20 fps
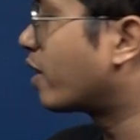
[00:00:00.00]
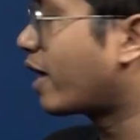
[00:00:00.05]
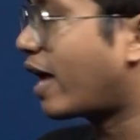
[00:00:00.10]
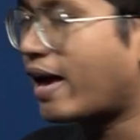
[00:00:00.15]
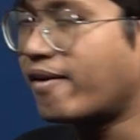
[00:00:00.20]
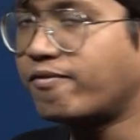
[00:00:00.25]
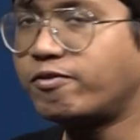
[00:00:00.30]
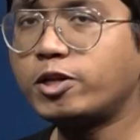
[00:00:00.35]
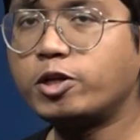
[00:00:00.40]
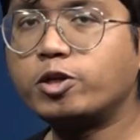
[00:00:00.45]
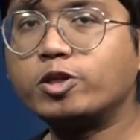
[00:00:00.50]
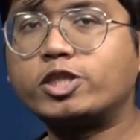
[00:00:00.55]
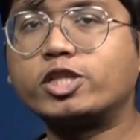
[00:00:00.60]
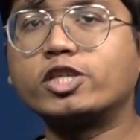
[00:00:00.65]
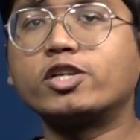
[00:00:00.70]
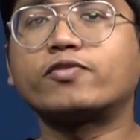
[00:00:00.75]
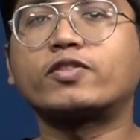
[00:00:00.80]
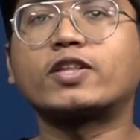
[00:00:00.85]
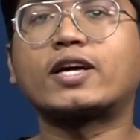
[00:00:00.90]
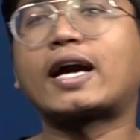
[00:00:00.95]
the
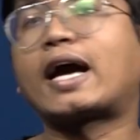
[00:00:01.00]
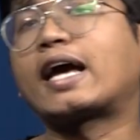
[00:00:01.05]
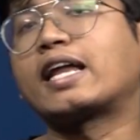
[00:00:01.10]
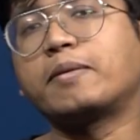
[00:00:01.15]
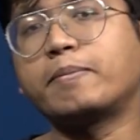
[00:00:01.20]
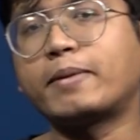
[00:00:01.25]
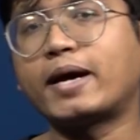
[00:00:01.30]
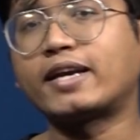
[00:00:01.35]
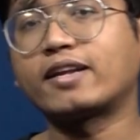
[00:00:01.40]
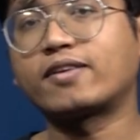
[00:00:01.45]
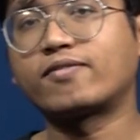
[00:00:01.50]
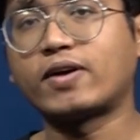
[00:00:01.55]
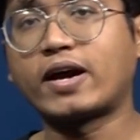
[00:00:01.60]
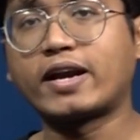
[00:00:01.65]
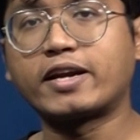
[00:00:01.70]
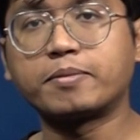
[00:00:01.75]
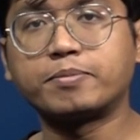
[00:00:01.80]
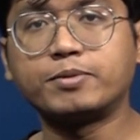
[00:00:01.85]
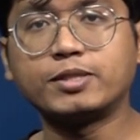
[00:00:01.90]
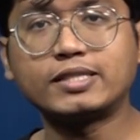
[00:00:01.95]
evolution of the kinematic
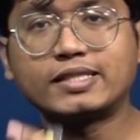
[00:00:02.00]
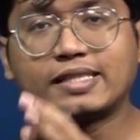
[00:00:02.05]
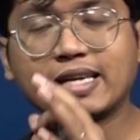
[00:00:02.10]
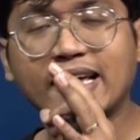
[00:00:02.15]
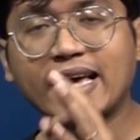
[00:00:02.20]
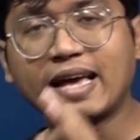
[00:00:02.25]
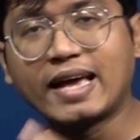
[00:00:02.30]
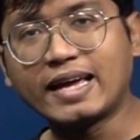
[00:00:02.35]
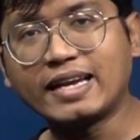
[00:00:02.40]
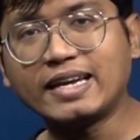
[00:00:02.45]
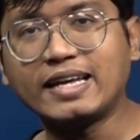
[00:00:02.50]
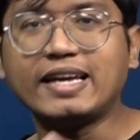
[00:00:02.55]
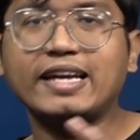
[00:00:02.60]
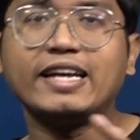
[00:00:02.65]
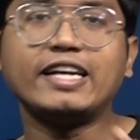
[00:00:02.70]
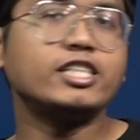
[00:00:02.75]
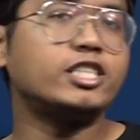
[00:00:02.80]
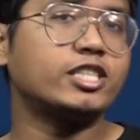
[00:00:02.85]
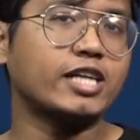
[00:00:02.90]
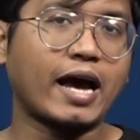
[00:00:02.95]
variables in
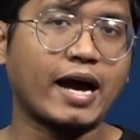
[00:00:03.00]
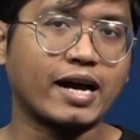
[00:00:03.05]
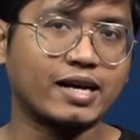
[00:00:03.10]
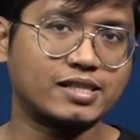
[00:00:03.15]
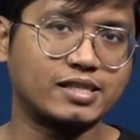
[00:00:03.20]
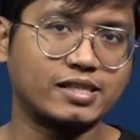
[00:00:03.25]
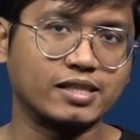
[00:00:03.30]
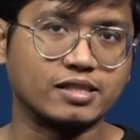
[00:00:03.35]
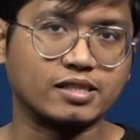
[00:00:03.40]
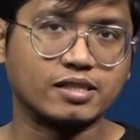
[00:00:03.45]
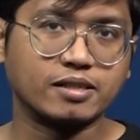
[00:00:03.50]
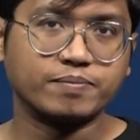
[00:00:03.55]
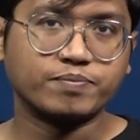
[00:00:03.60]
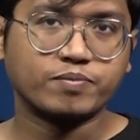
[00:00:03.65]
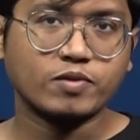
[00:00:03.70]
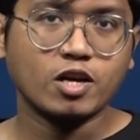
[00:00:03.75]
each axis.